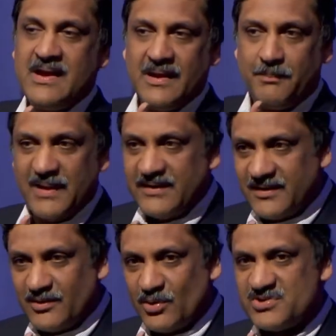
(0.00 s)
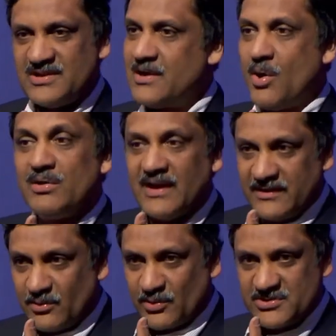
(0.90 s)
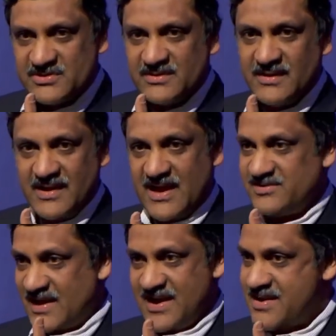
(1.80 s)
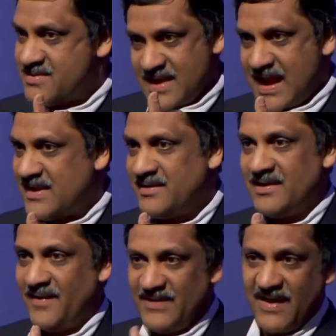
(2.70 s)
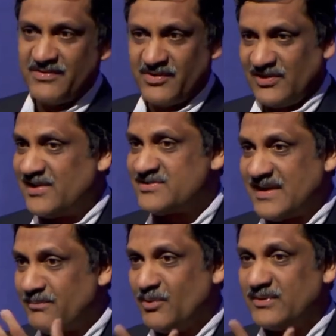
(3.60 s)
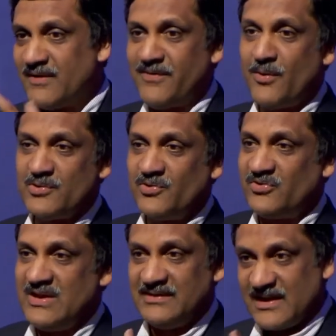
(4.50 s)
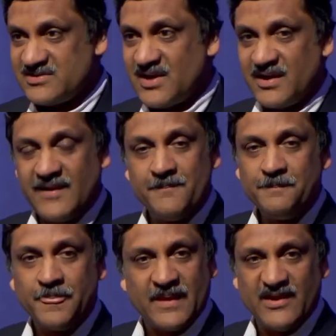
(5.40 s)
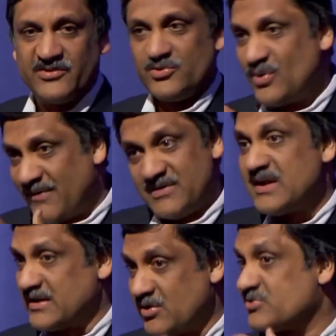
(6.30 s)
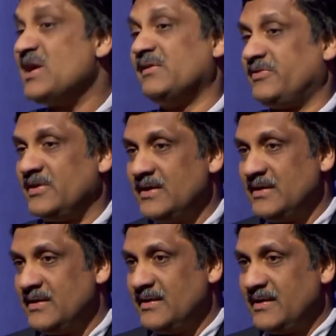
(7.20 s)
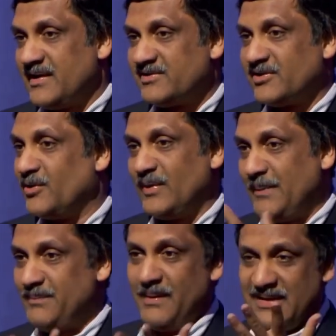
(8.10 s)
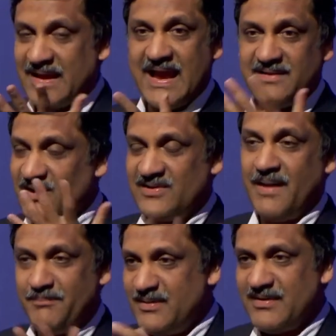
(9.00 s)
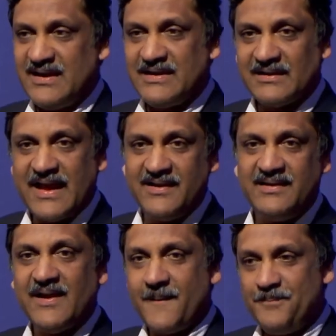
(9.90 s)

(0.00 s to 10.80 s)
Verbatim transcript: a blended course, and an online course. And they have the results, and I'm looking forward to seeing that study. And so you have done it yourselves. And so, I mean, again, you know, I'm really delighted